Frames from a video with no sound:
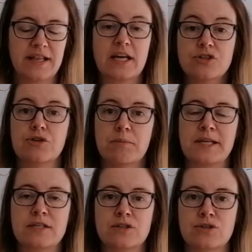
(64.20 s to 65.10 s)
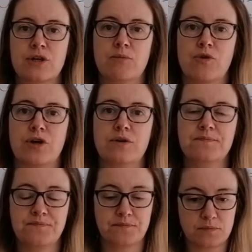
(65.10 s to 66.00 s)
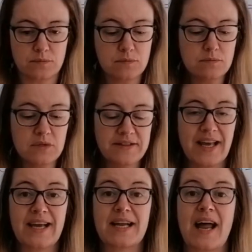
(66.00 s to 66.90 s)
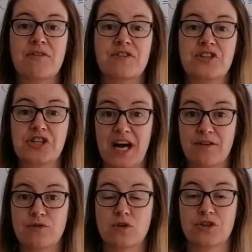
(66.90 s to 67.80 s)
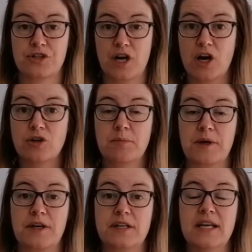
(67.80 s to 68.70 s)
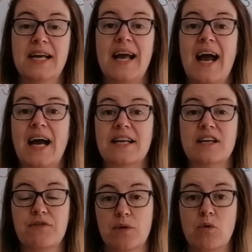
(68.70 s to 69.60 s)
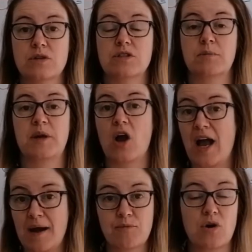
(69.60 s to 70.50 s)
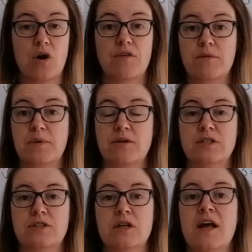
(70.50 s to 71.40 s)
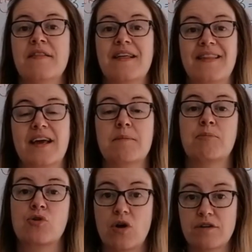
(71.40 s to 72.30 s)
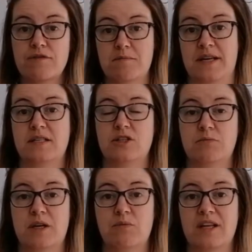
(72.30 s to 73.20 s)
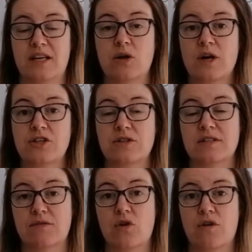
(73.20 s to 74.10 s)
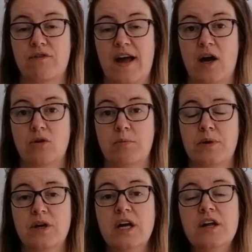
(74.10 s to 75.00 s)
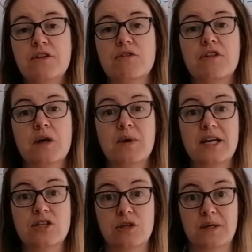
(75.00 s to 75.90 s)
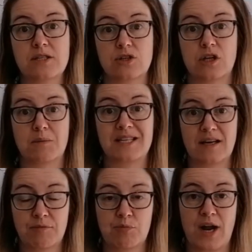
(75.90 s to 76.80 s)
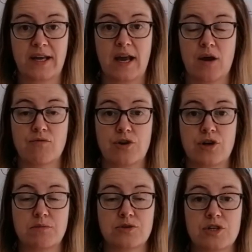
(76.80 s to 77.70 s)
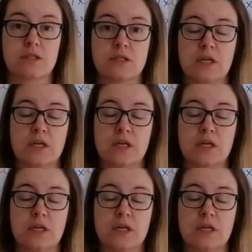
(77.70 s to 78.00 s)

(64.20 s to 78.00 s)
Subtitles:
They can jump into the Zoom room. They can have the chat function open, and if they want to be camera off and muted, then they can private message me with any questions they've got for help. The other thing we can do in Zoom is have breakout rooms.